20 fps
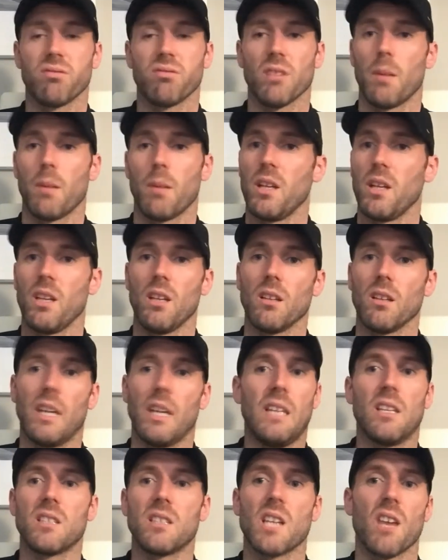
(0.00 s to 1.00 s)
I mean, he
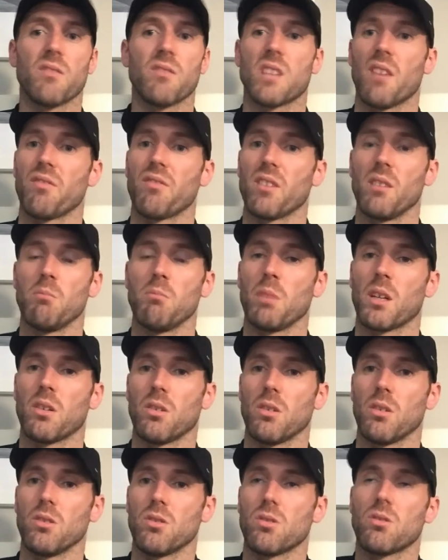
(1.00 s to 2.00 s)
deserves everything,
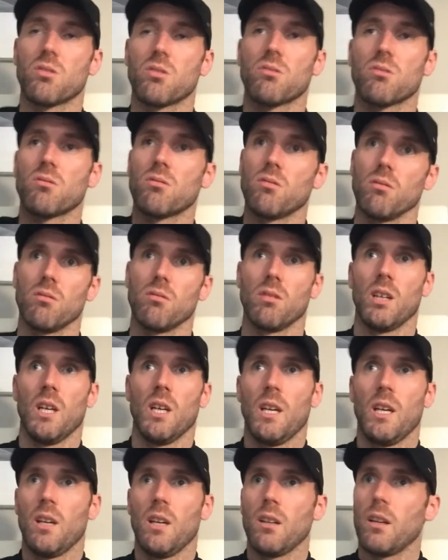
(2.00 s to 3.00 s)
because
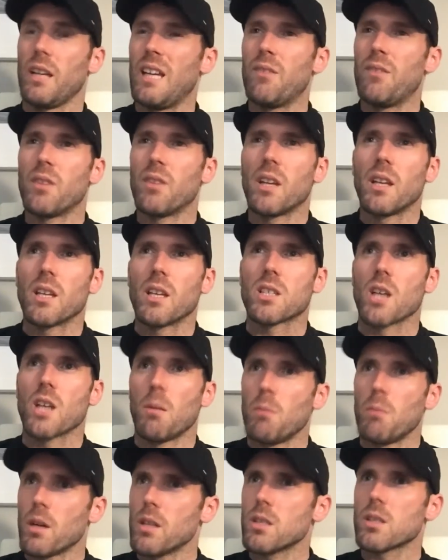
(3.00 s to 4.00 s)
even in the
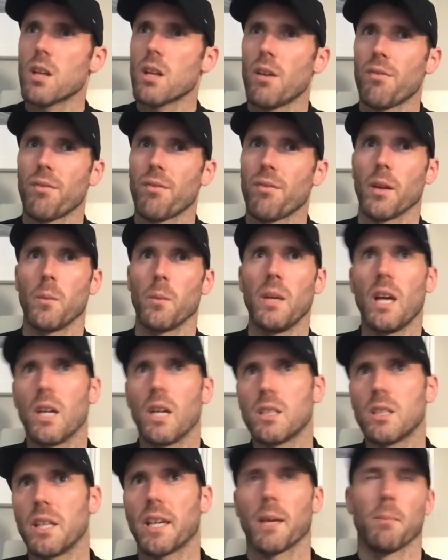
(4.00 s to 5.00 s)
summer and stuff, like, we
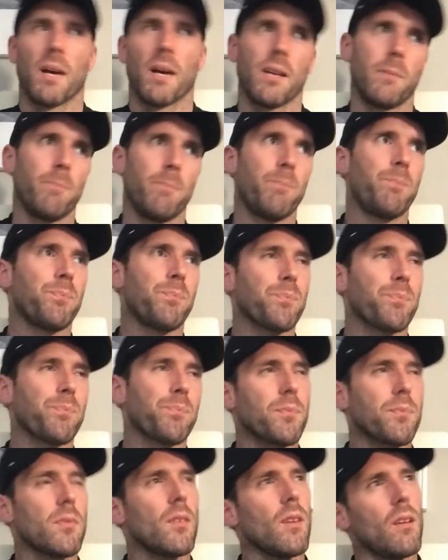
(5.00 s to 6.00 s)
had to come in.
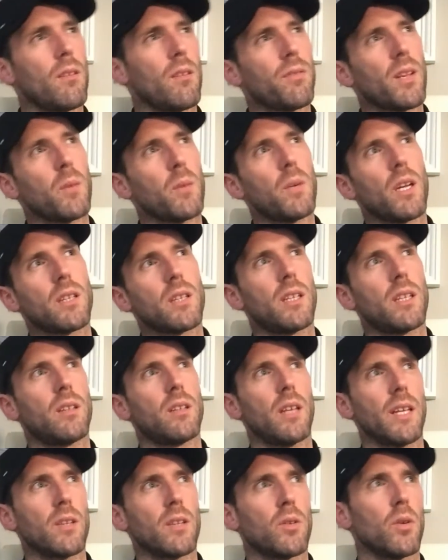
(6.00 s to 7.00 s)
I think we had to
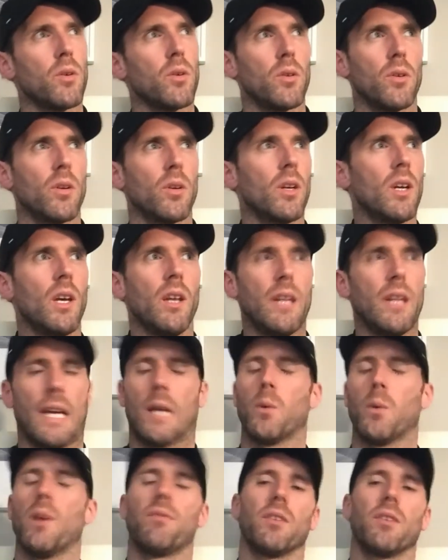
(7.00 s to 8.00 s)
like do the
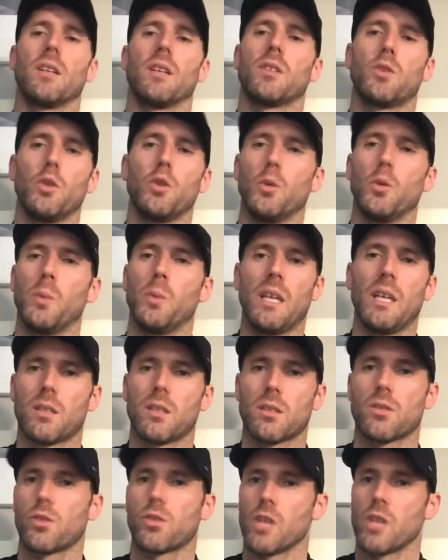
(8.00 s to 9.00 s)
equivalent of 2
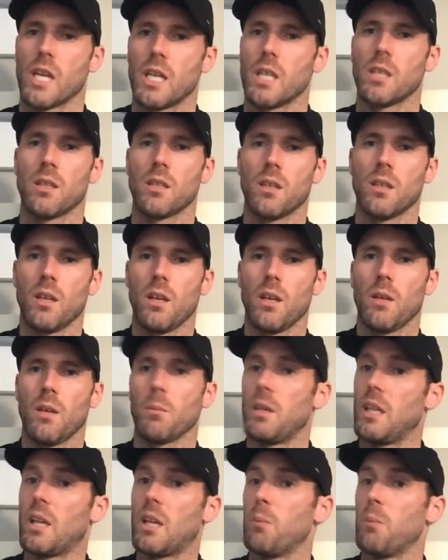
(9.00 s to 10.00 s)
weeks training,
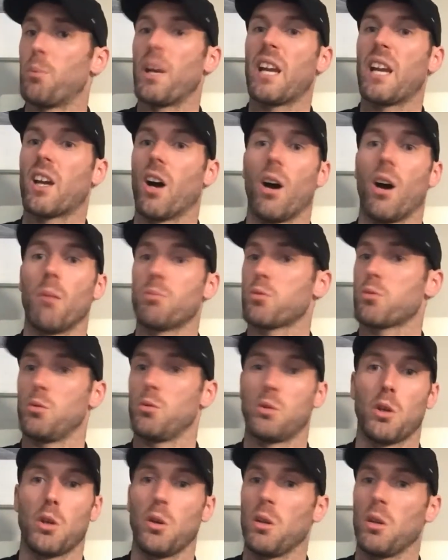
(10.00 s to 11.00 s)
but you could break it up, so
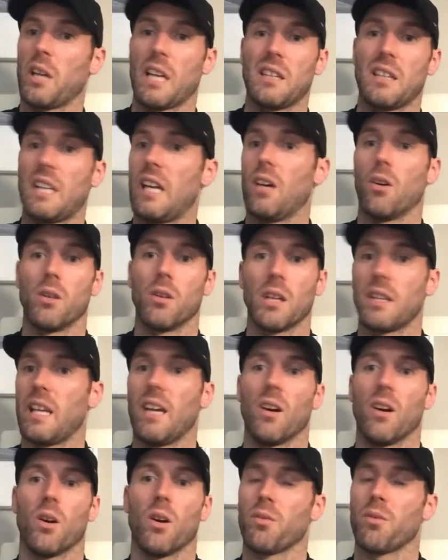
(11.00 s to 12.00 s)
we'd do like a day on, a day
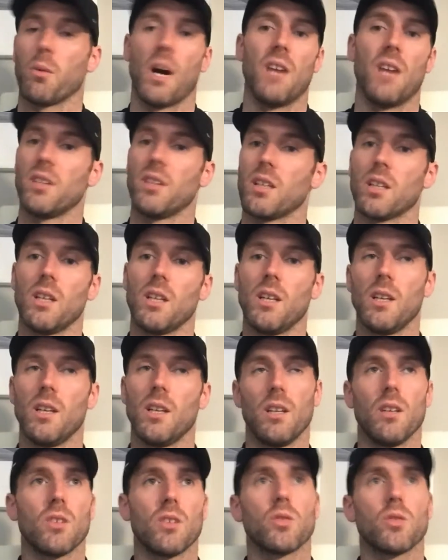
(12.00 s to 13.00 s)
off, whatever.
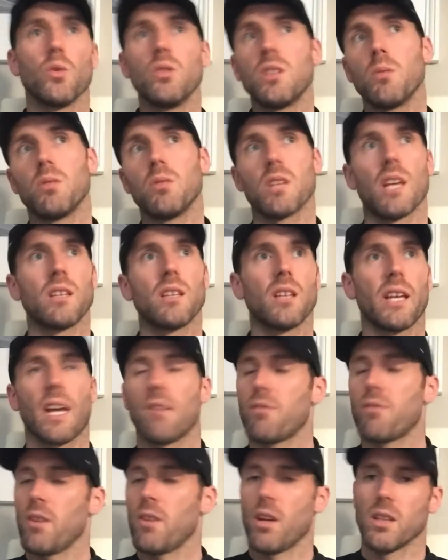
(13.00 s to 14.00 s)
Stonesy was in like
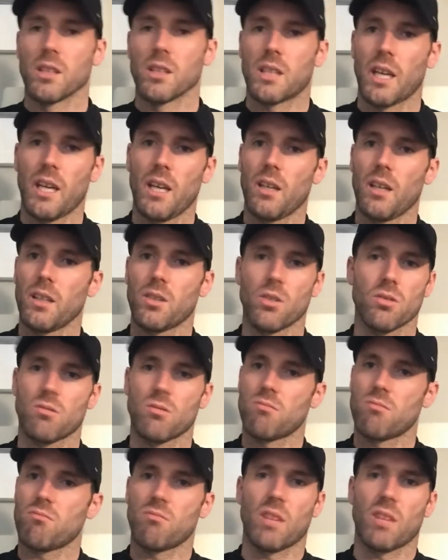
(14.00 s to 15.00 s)
every other day, like
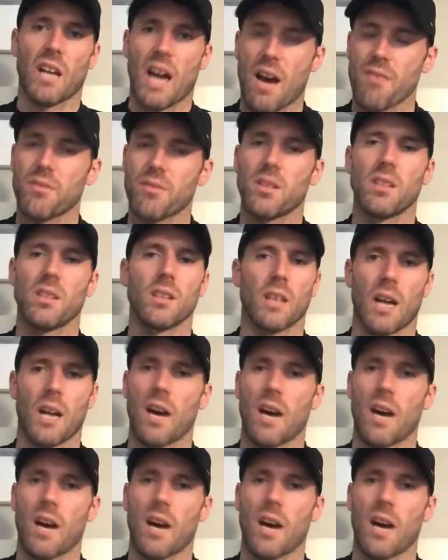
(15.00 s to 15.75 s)
just grafting,